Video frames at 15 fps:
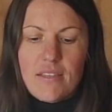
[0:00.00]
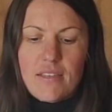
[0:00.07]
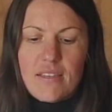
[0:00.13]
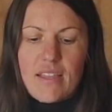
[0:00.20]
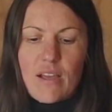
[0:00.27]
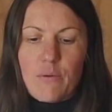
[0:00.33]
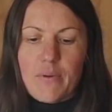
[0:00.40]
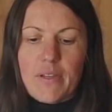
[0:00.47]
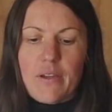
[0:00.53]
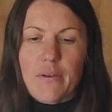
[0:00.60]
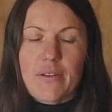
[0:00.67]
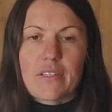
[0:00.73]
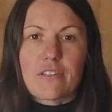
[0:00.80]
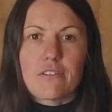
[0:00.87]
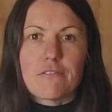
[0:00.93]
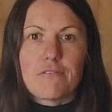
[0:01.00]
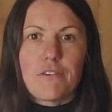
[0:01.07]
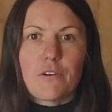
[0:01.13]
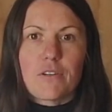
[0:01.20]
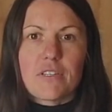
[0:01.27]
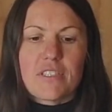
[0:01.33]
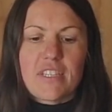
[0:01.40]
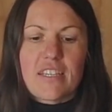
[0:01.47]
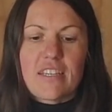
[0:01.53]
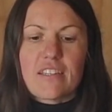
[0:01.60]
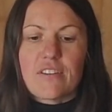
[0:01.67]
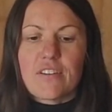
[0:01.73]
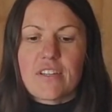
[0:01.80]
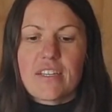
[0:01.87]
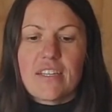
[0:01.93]
Now we're going to fold it
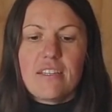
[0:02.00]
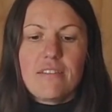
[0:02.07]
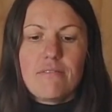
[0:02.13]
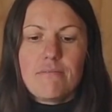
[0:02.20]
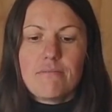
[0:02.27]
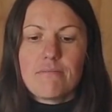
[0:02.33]
together again.